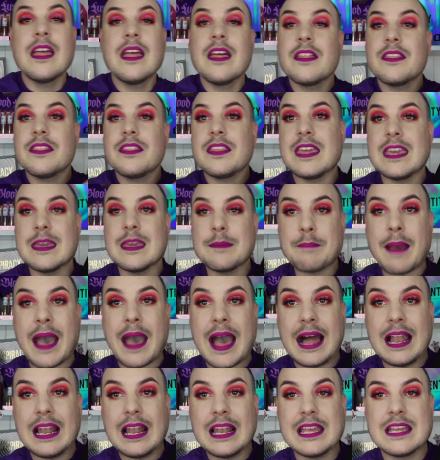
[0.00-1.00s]
The
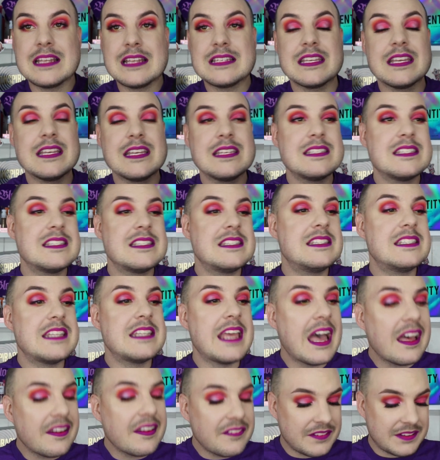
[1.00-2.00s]
palette is
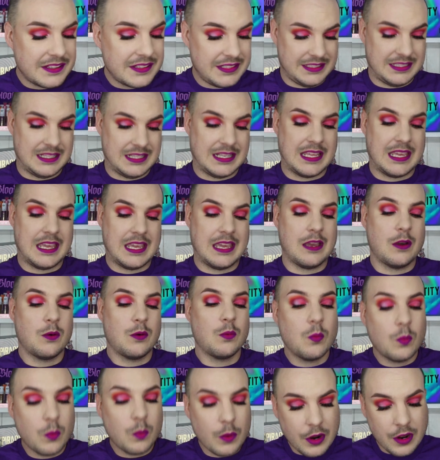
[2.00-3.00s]
definitely
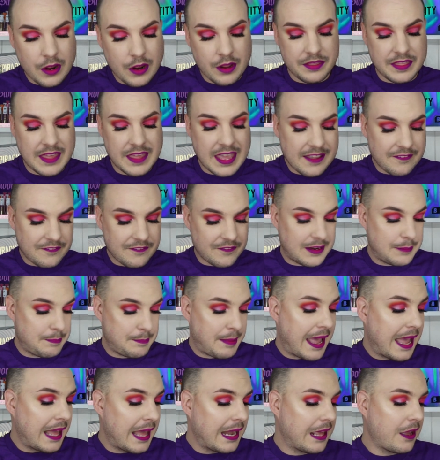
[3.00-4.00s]
worth every
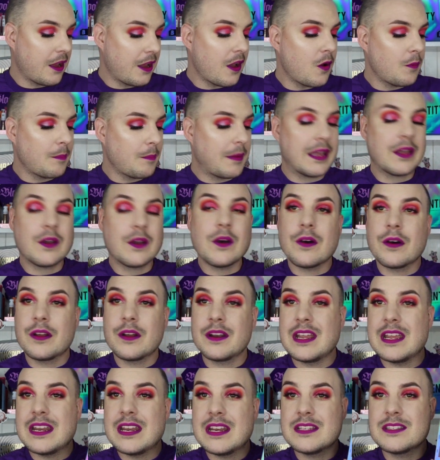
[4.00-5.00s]
penny. Oh my
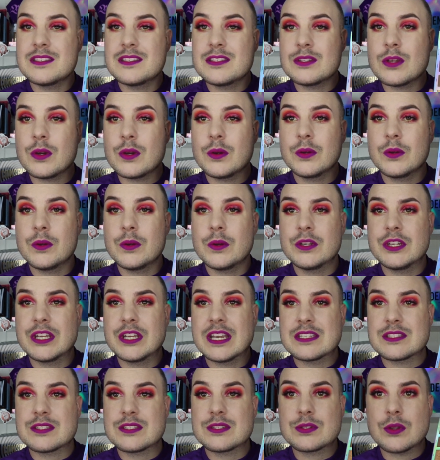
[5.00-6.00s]
god, it is so good. You
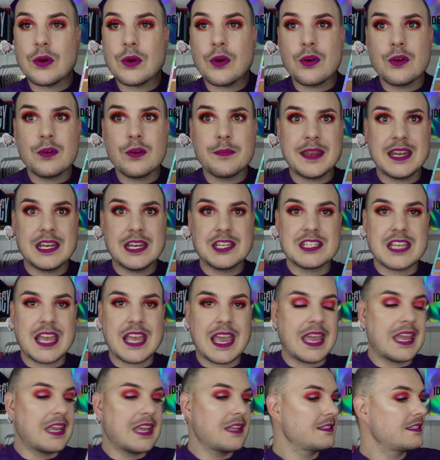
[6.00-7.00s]
get so many
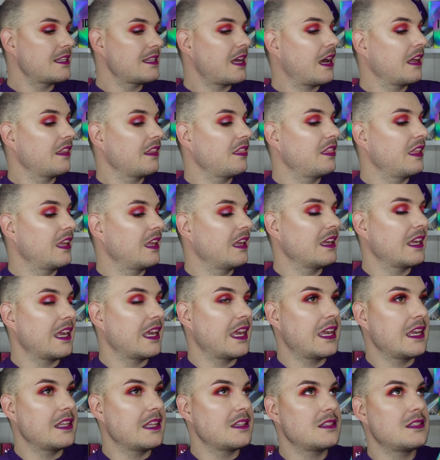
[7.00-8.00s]
shades. I think
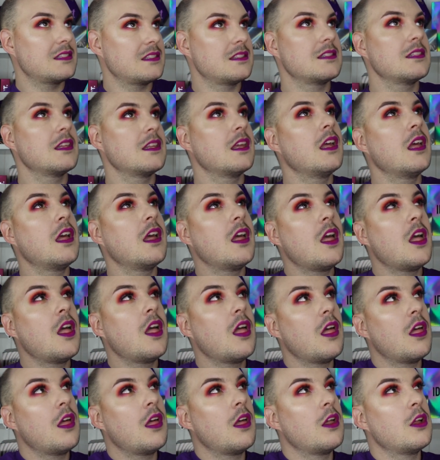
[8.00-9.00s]
it's
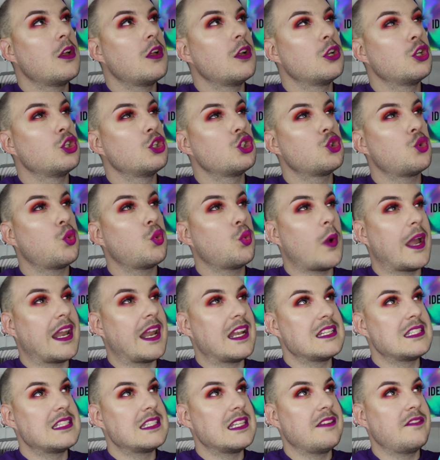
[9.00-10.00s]

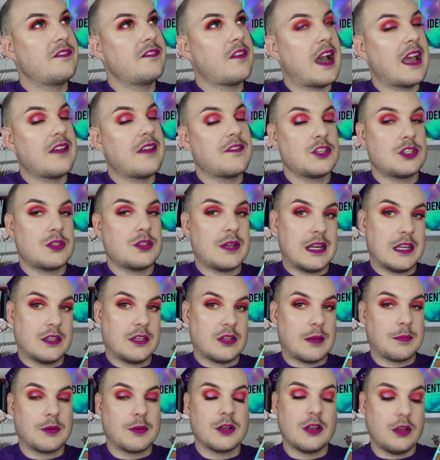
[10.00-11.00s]
25 Australian.
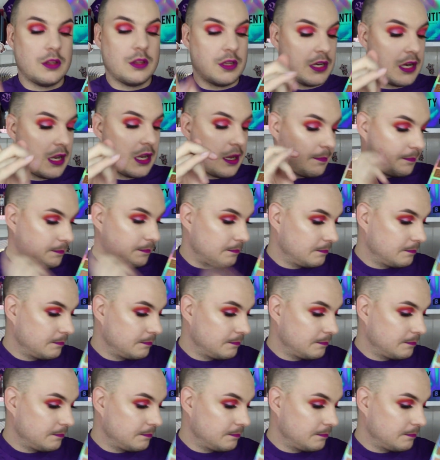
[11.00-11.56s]
I'm gonna look it up.